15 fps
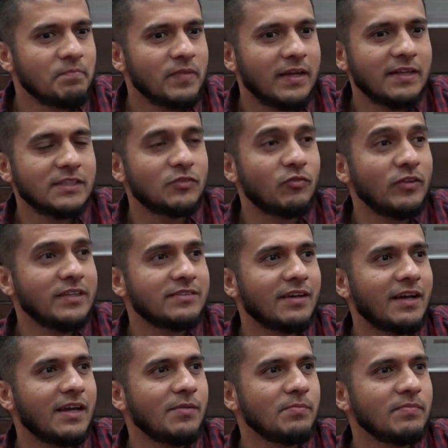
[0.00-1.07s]
in his free
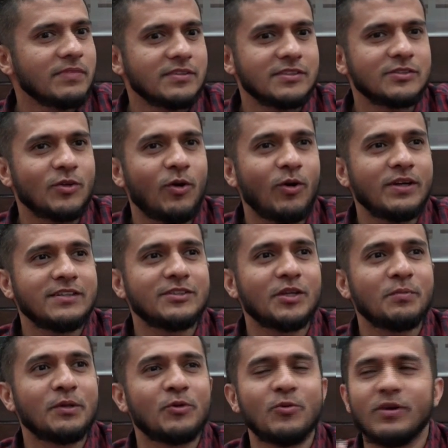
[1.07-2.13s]
time, this is all he's
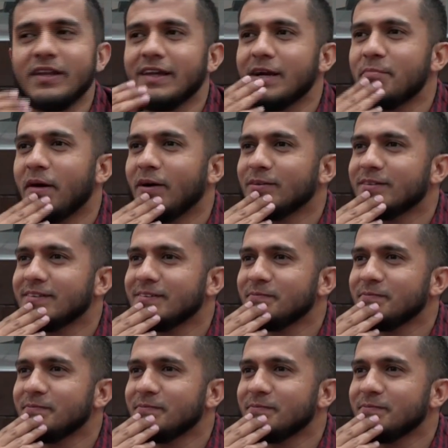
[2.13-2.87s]
going to be Googling about.